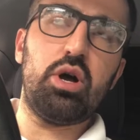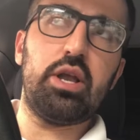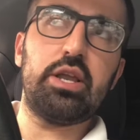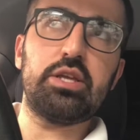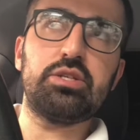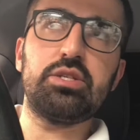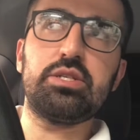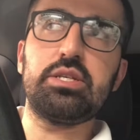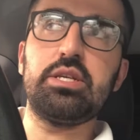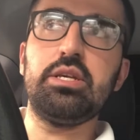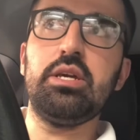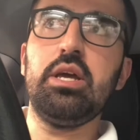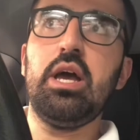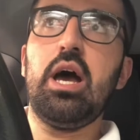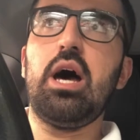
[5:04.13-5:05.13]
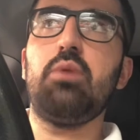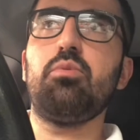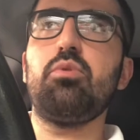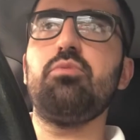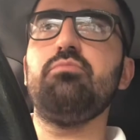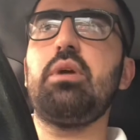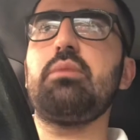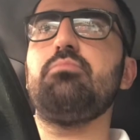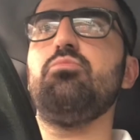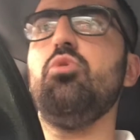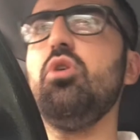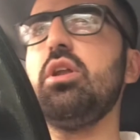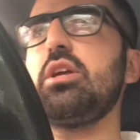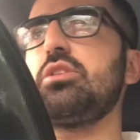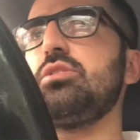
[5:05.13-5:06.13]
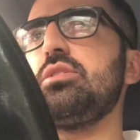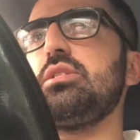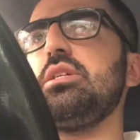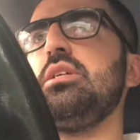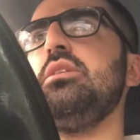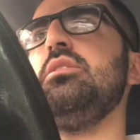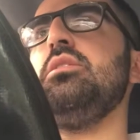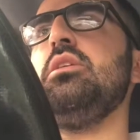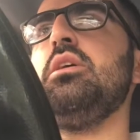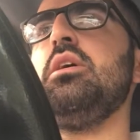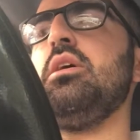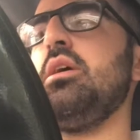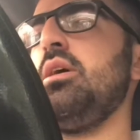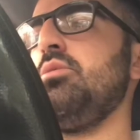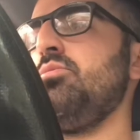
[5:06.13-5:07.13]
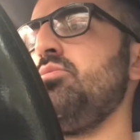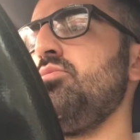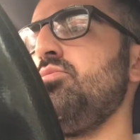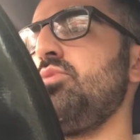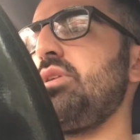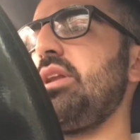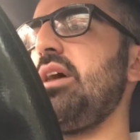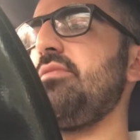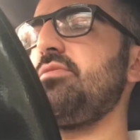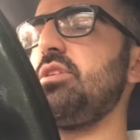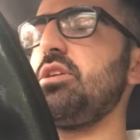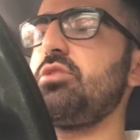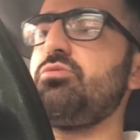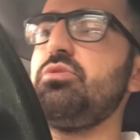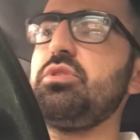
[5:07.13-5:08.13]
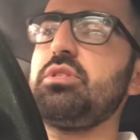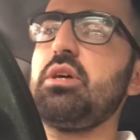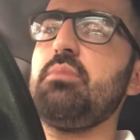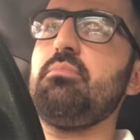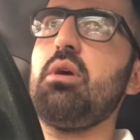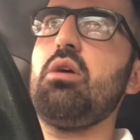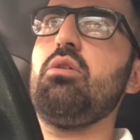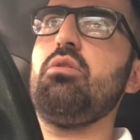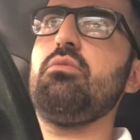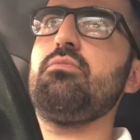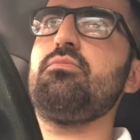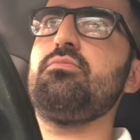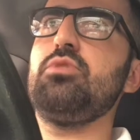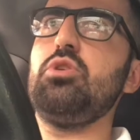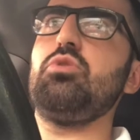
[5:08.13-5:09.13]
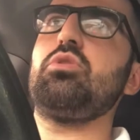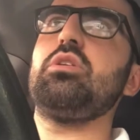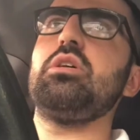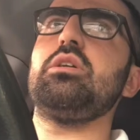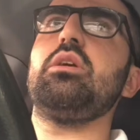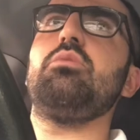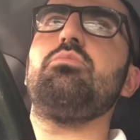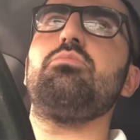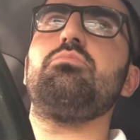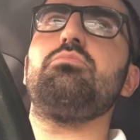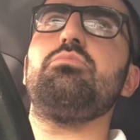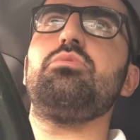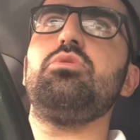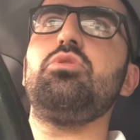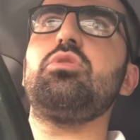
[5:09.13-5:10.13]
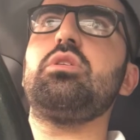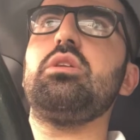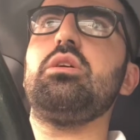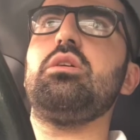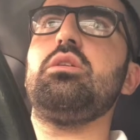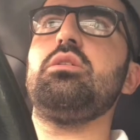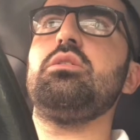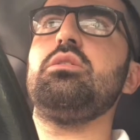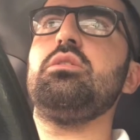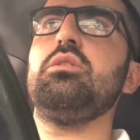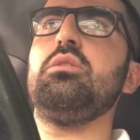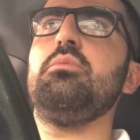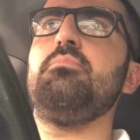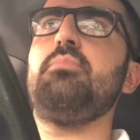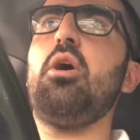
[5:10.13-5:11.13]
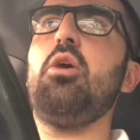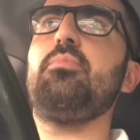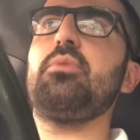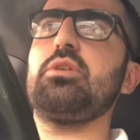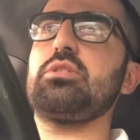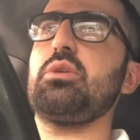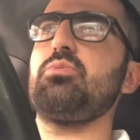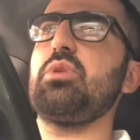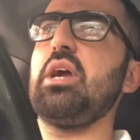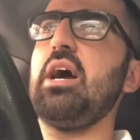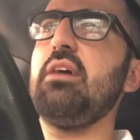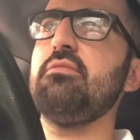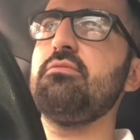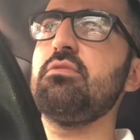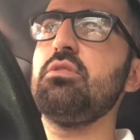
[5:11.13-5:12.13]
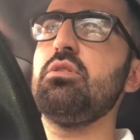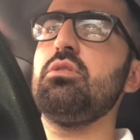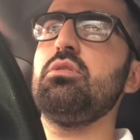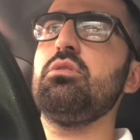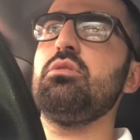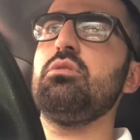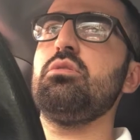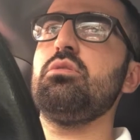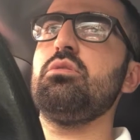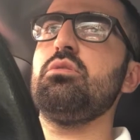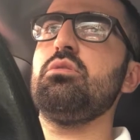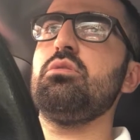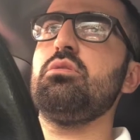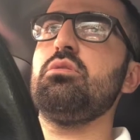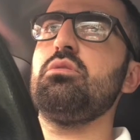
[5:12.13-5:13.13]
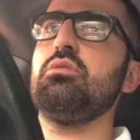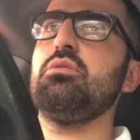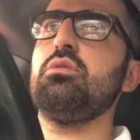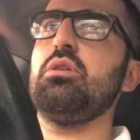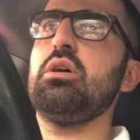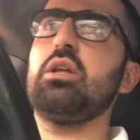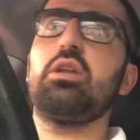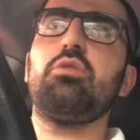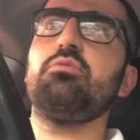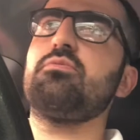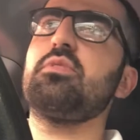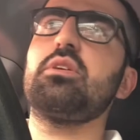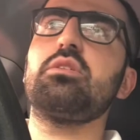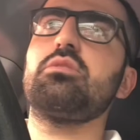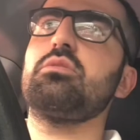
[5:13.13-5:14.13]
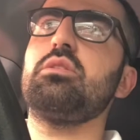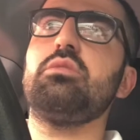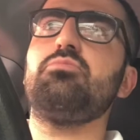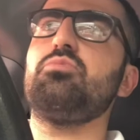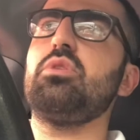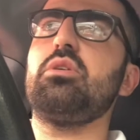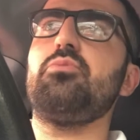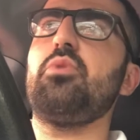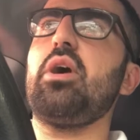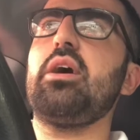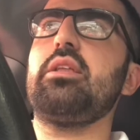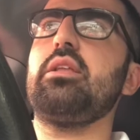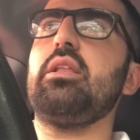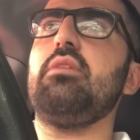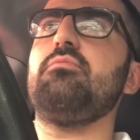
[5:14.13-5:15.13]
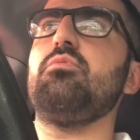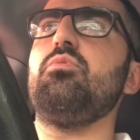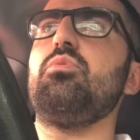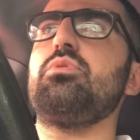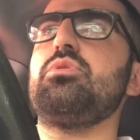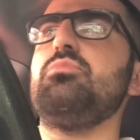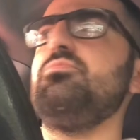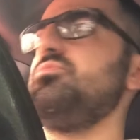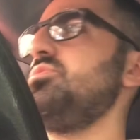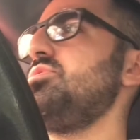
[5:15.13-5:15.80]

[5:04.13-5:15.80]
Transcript: electricity. And when we make more electricity, we're gonna have to increase the amount of nuclear that, nuclear power plants that we have. And I don't think that we, we're at the level to,